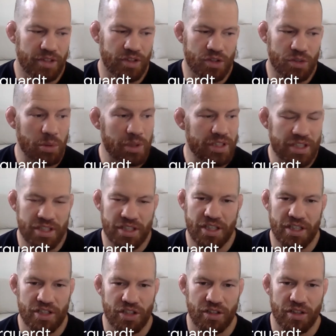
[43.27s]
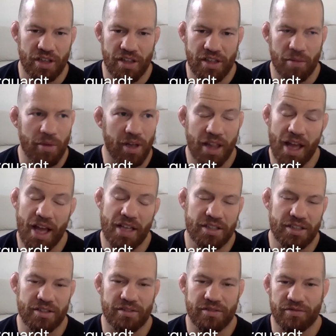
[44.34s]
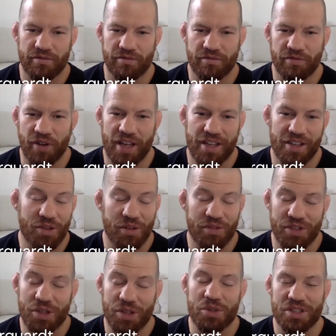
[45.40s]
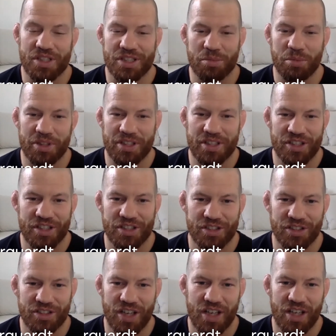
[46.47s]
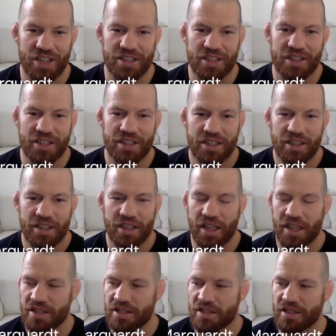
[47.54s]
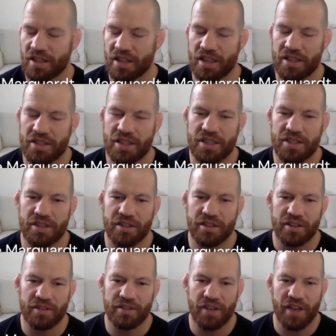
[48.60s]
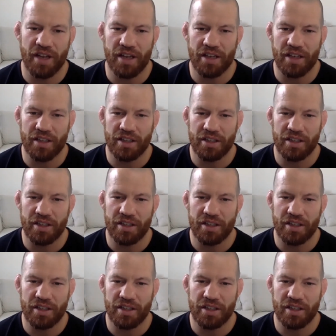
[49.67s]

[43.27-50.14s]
split decision. I think my last fight in UFC was a split decision loss against Cesar Fajeda.